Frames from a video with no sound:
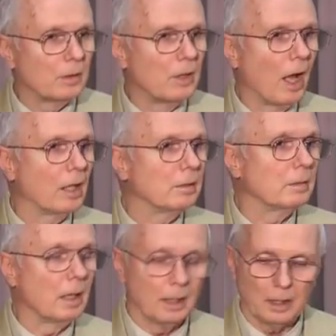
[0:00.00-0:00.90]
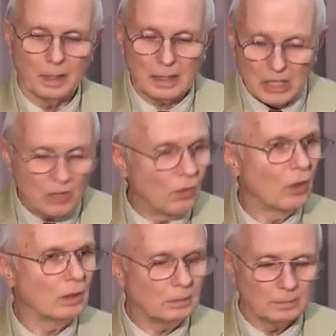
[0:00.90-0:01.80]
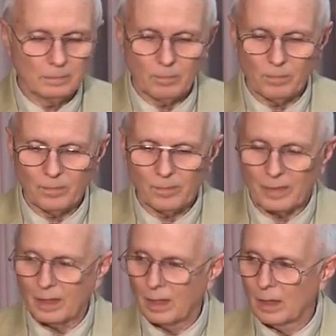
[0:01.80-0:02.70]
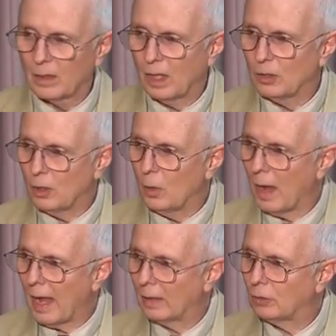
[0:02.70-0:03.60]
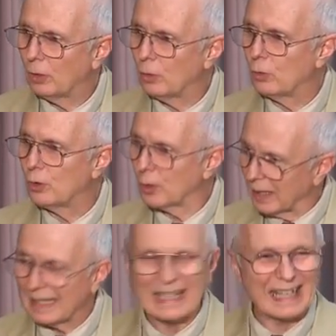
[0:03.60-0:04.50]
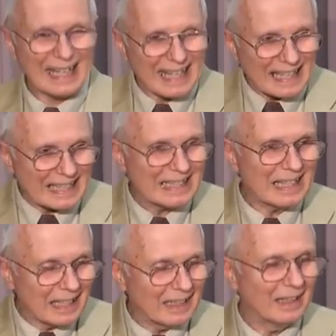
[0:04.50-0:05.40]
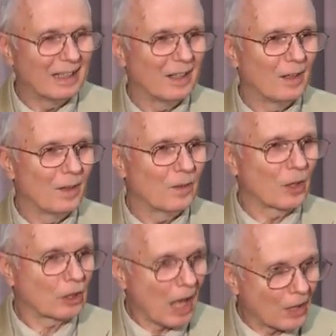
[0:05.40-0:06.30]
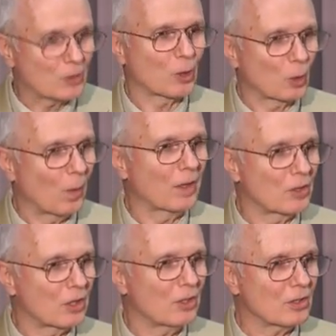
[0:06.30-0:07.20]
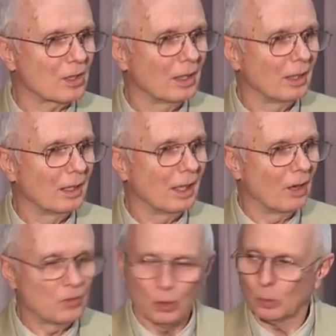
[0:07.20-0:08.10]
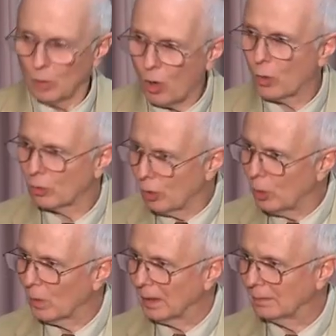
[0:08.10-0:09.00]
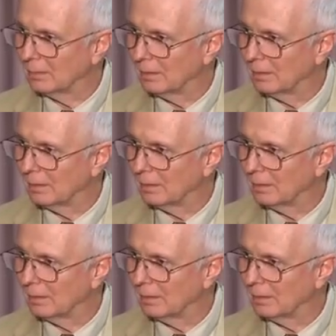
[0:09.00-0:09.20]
done evil, then you had to drink in the consequences of your wrongdoing.